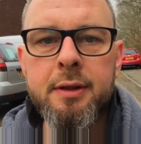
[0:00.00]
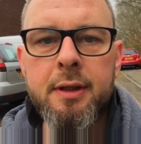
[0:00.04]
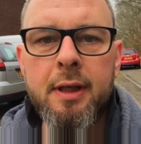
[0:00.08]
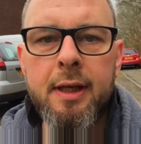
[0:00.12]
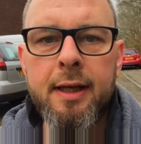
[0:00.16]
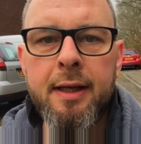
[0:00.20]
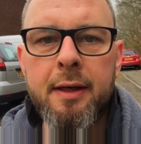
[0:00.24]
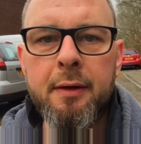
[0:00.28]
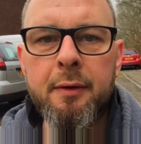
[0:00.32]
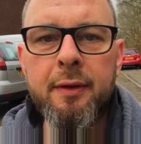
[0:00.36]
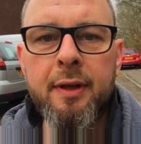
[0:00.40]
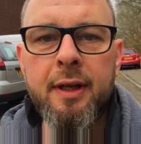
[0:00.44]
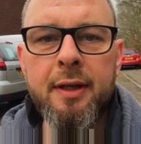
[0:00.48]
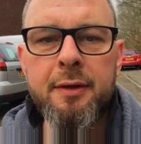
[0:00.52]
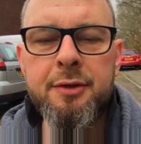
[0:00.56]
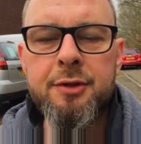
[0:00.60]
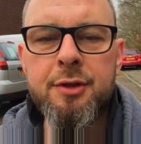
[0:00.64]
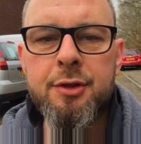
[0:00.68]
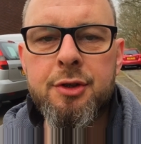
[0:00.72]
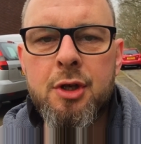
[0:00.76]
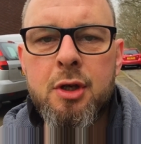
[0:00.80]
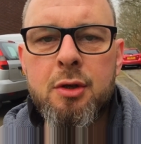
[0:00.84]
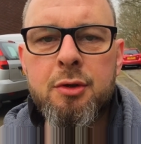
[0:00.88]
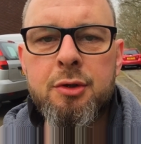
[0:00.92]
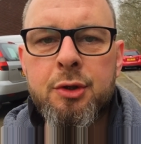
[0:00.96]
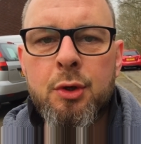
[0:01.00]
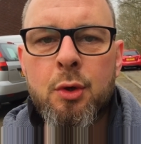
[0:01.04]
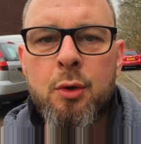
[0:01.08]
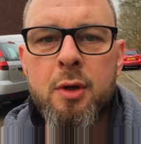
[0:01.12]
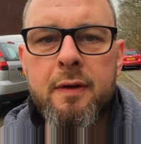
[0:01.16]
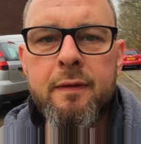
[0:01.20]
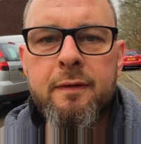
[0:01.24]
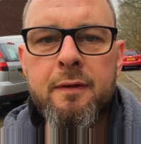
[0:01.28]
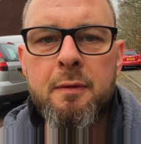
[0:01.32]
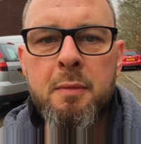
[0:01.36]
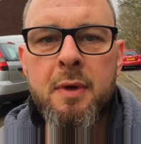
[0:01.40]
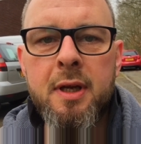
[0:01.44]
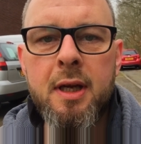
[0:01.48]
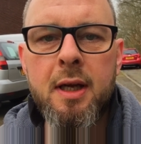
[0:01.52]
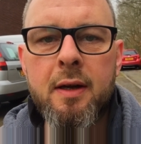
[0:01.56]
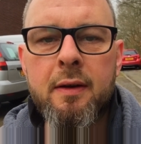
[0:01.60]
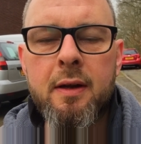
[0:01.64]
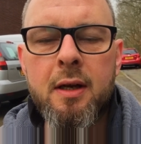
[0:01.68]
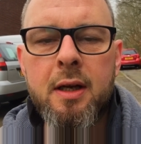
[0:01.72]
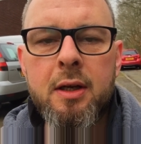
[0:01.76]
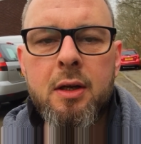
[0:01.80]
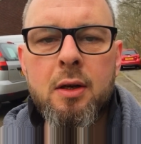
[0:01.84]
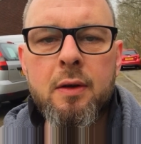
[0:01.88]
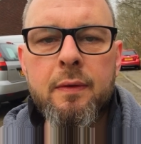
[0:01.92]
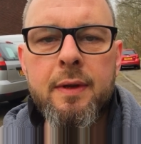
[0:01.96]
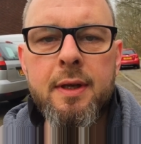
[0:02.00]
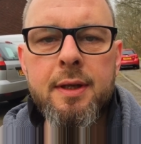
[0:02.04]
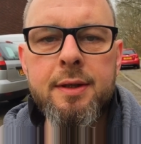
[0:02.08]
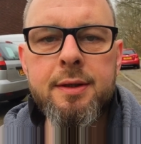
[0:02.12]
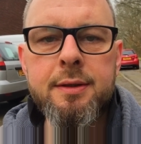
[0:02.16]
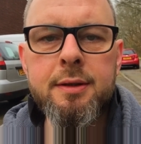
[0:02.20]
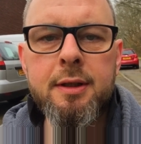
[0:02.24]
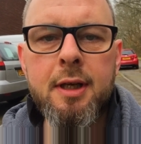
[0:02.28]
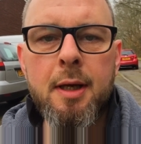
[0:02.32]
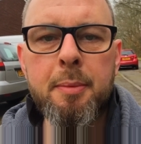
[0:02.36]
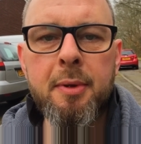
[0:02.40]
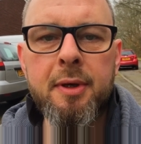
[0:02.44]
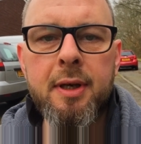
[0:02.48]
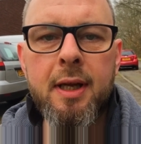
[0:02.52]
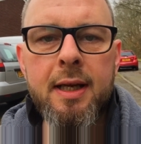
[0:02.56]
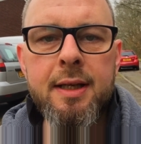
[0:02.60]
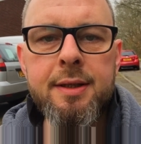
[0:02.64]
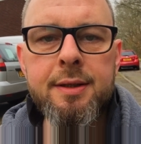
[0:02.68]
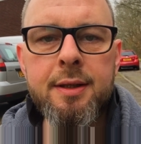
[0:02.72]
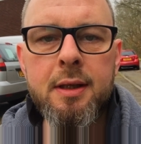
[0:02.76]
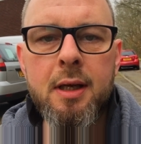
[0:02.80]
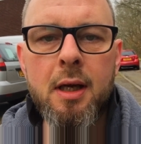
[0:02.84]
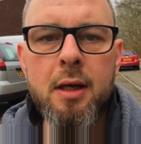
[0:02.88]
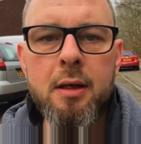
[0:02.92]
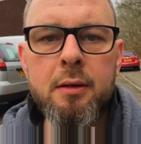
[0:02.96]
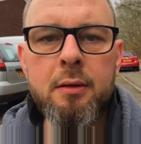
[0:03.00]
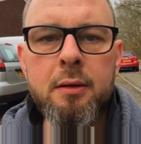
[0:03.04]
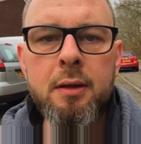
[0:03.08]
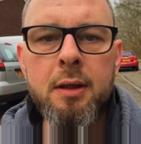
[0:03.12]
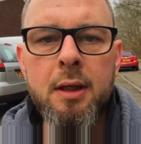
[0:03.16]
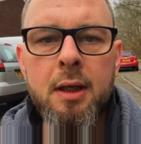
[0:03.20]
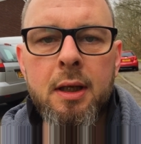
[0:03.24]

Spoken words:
Now it's a new toy for me. I only got this a couple of days ago,